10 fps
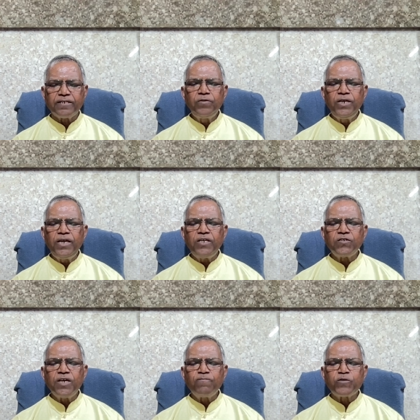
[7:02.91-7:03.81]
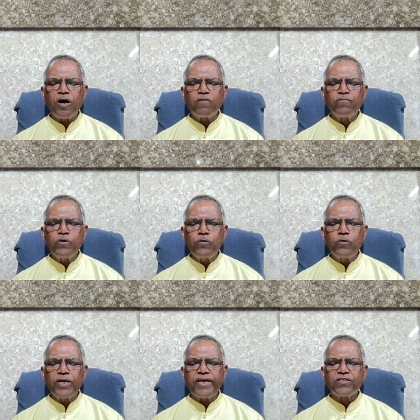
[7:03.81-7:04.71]
These gifts are
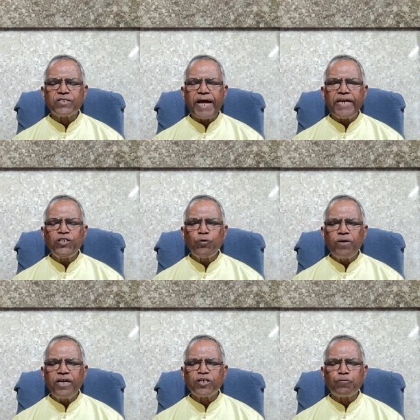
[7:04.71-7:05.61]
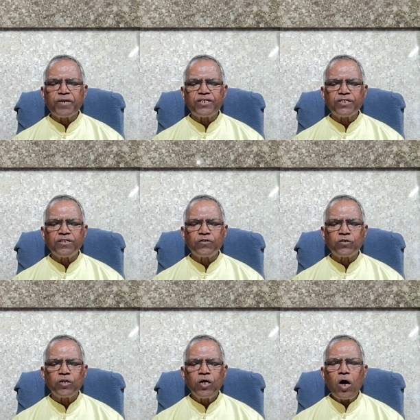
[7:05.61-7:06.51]
viewed as tangible expressions